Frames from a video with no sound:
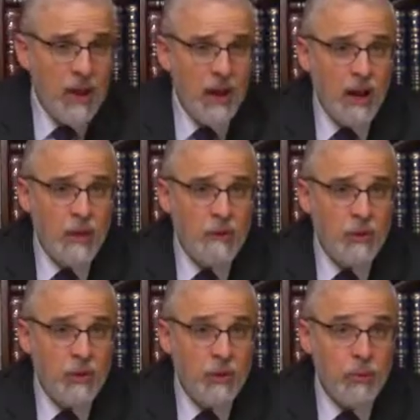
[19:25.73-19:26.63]

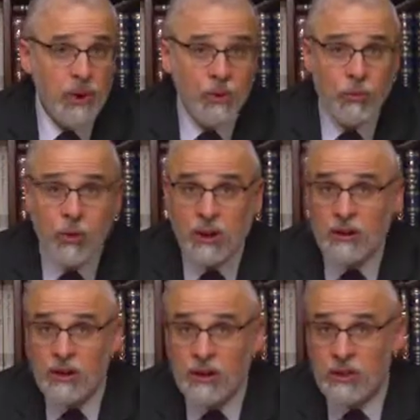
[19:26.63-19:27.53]
But
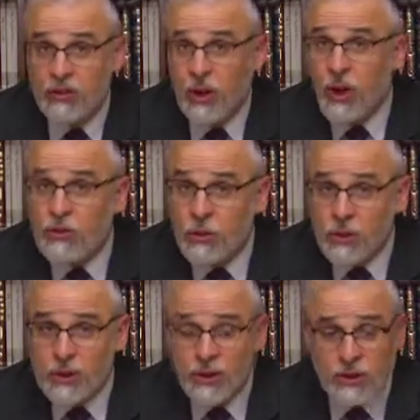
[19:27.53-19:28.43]
what is also
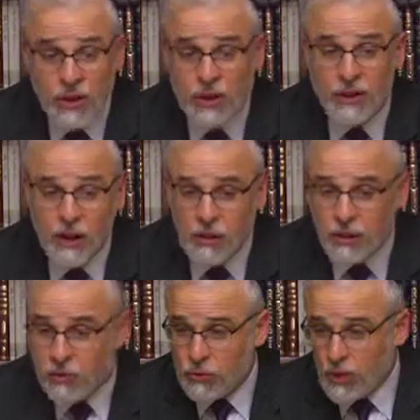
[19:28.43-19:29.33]
clear on the other
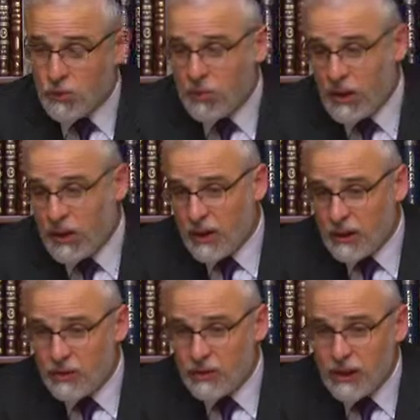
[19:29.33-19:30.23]
extreme
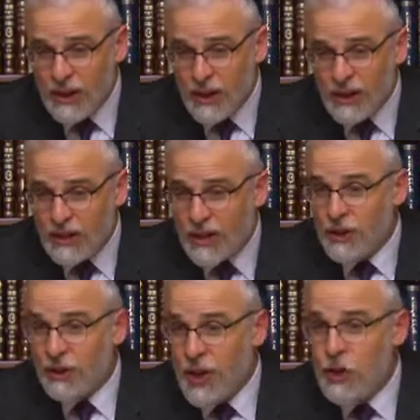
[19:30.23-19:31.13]
is that
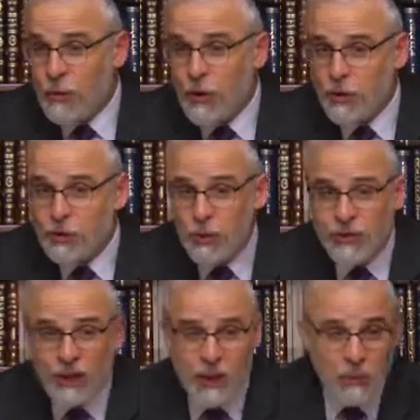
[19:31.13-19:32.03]
a lot of what Rav Shmuel
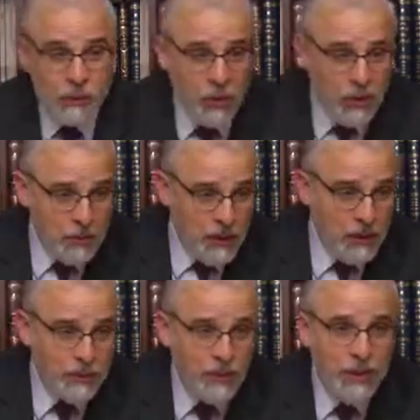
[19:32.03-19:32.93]
Salant was worried
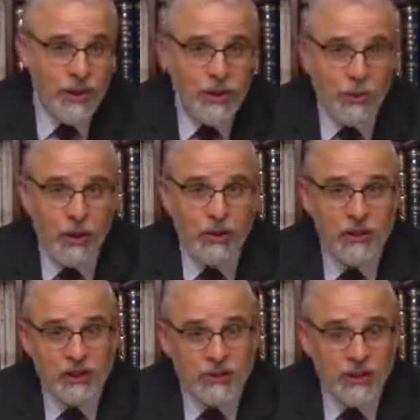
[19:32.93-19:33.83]
about was,
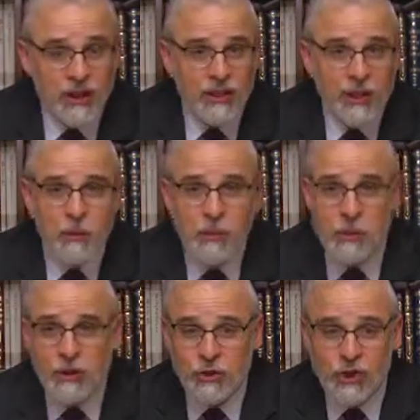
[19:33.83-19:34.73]
as I think we've
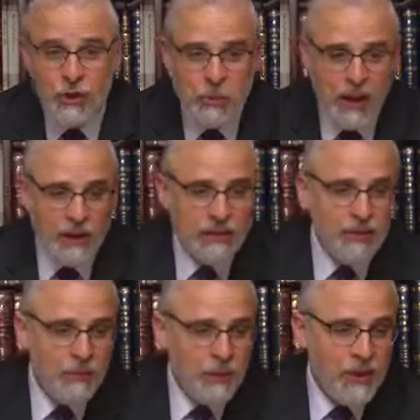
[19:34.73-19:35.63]
mentioned in the
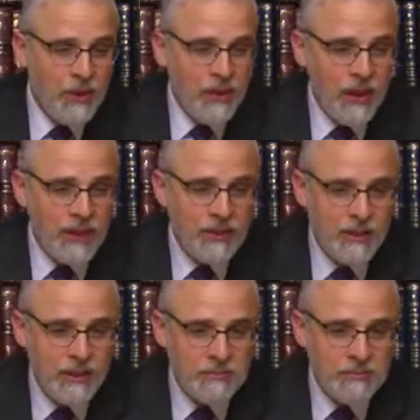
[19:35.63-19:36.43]
past, that